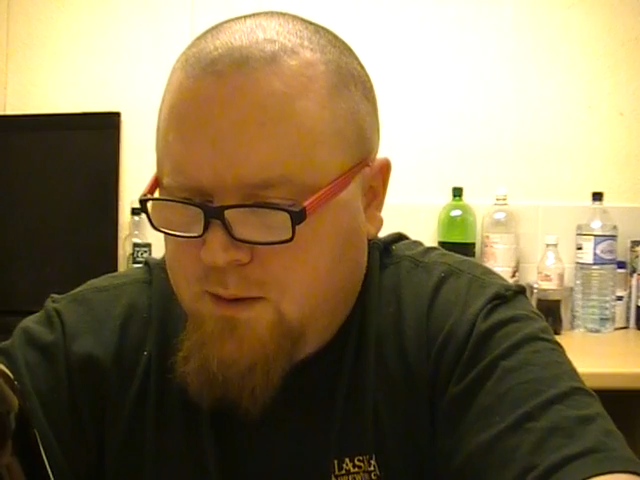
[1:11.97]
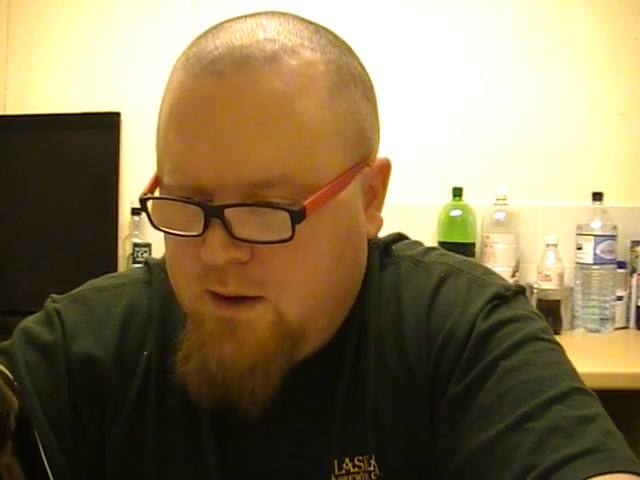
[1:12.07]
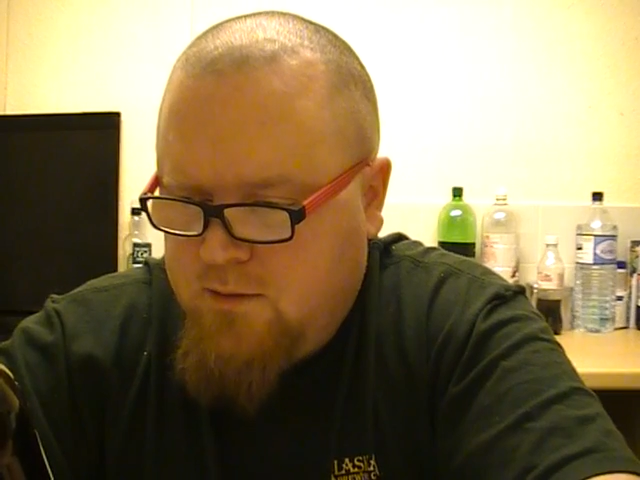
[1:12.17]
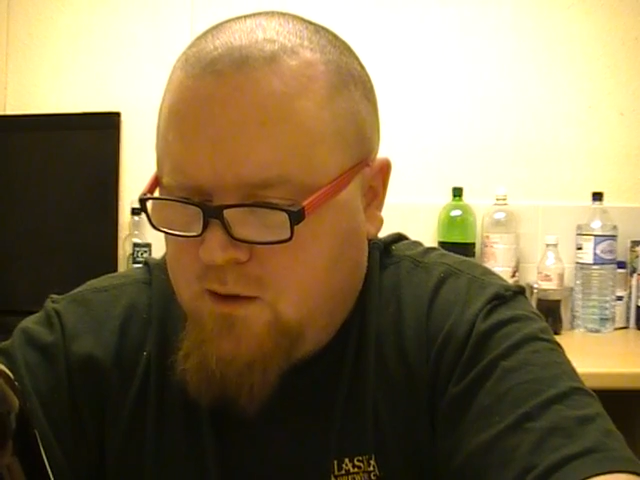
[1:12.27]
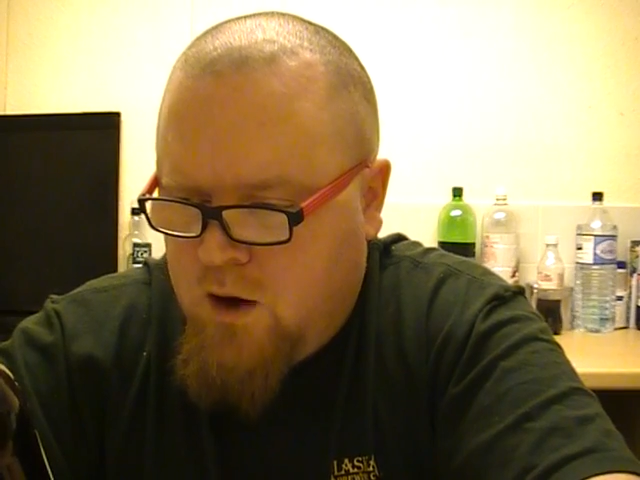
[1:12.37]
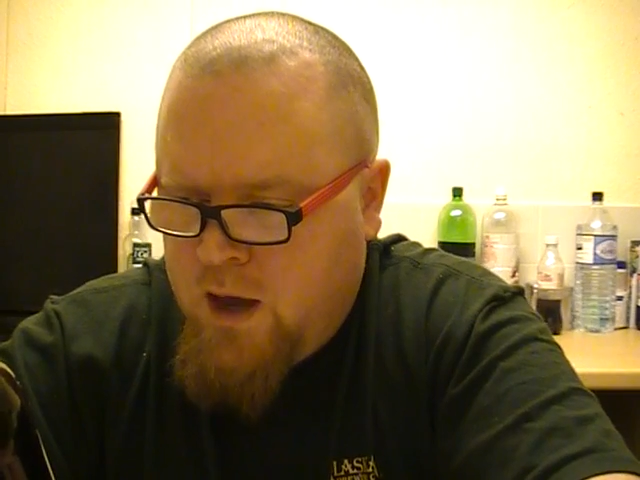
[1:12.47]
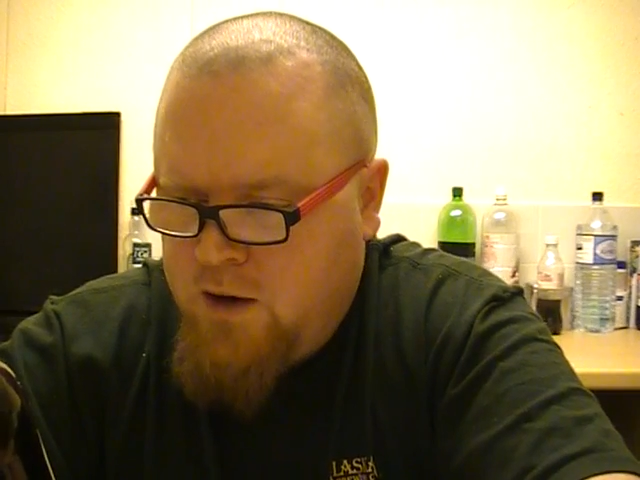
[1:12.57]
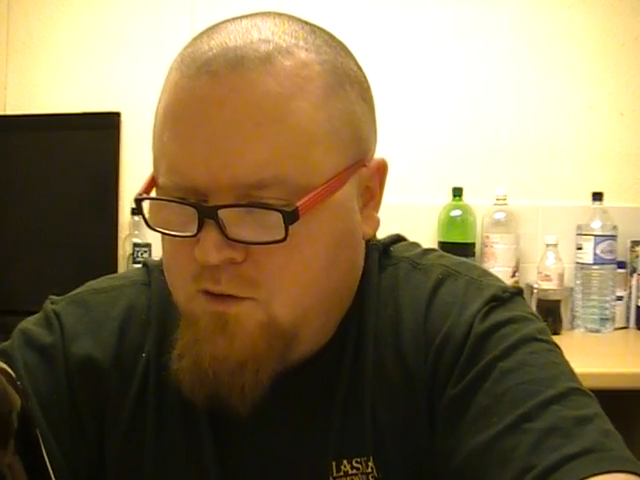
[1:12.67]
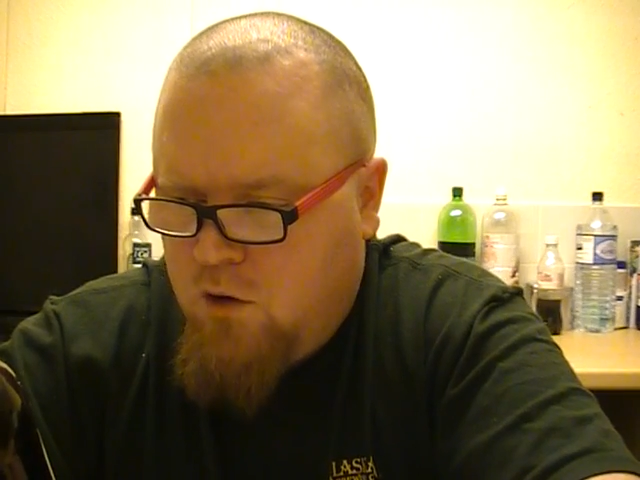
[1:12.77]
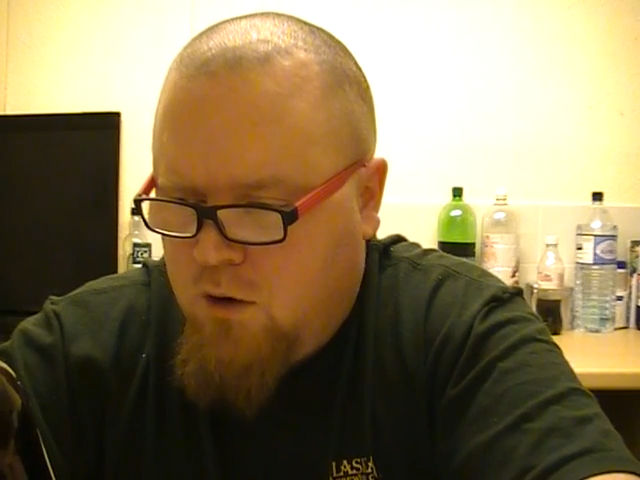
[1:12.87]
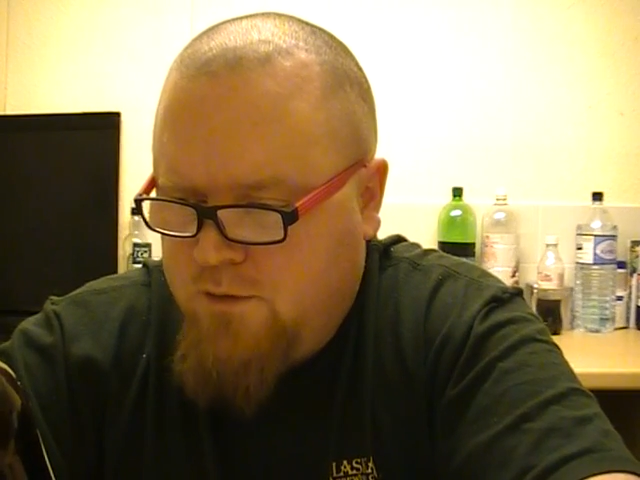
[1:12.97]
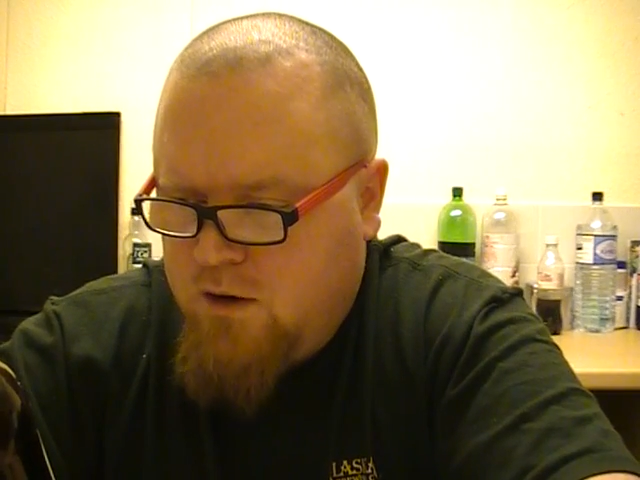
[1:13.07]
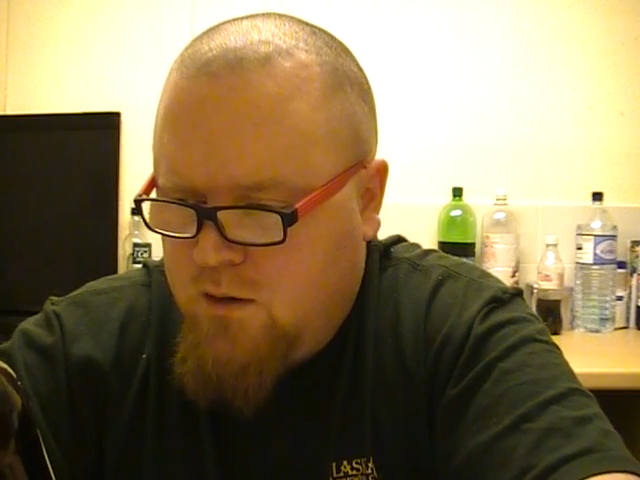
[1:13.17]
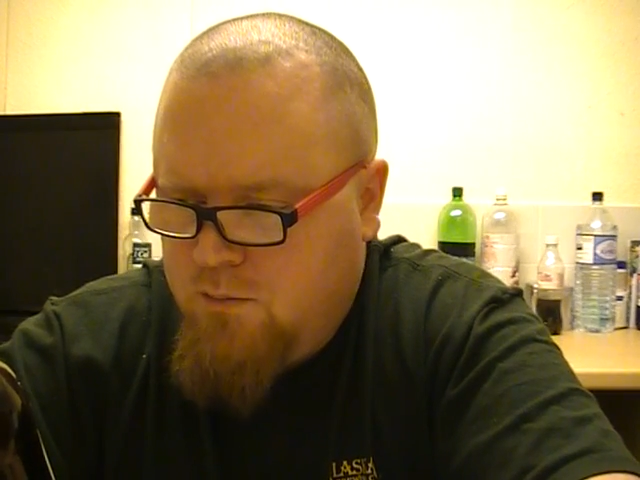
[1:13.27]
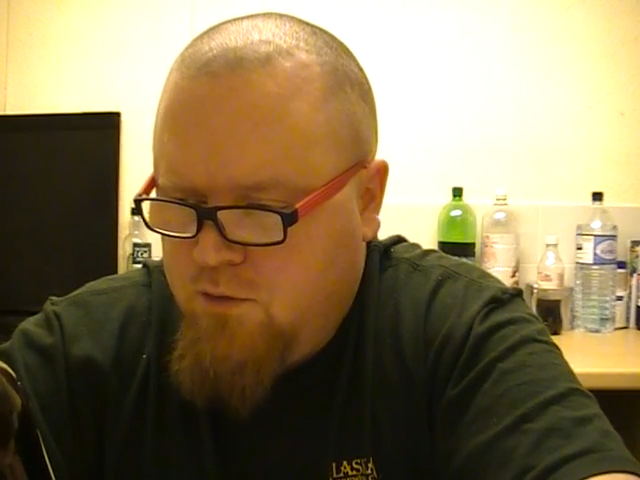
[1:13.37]
beers are
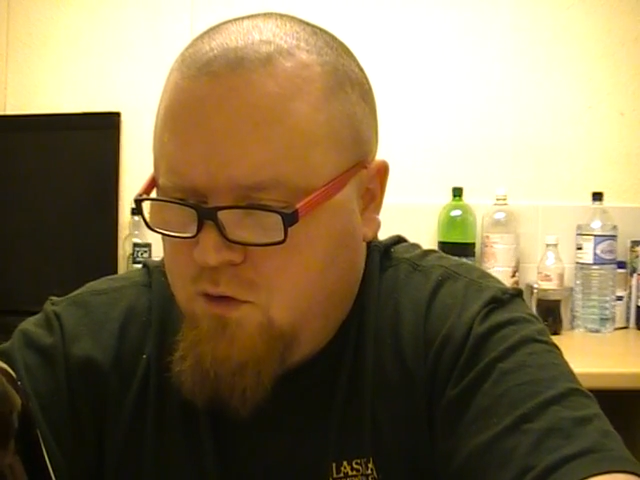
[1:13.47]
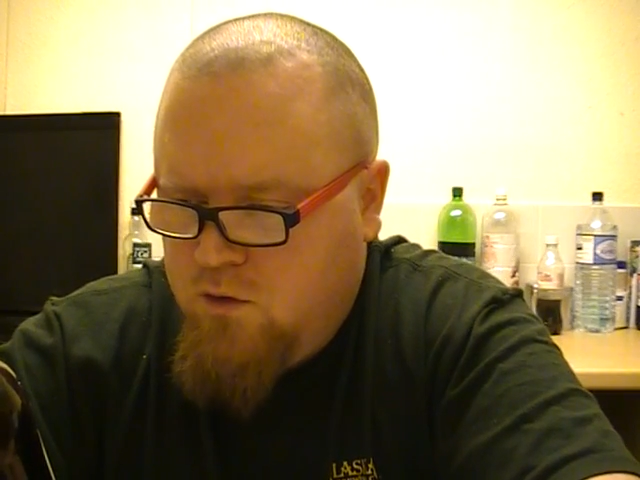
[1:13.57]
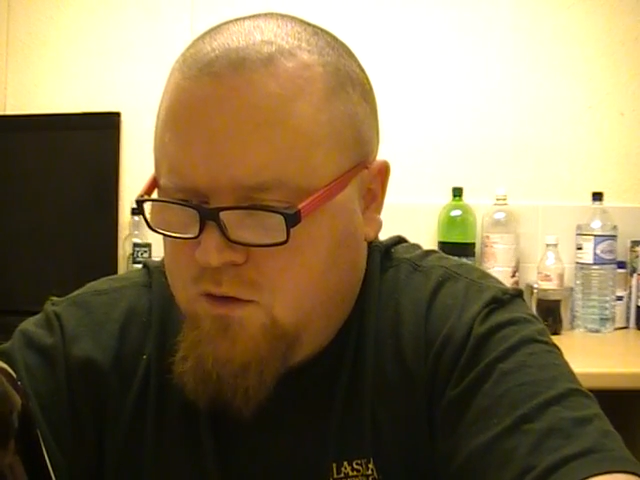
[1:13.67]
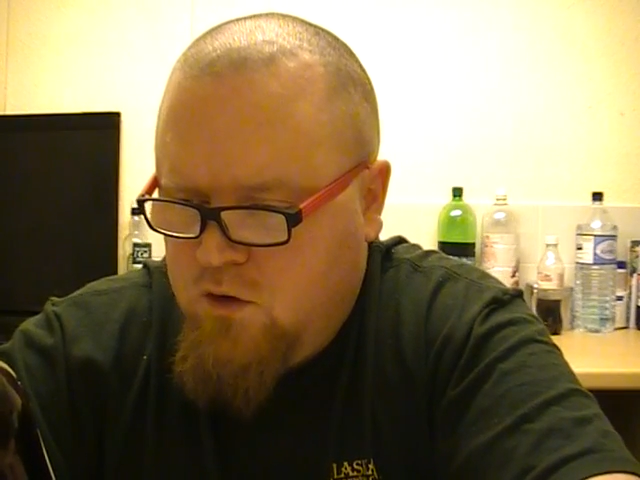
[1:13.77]
handcrafted and brewed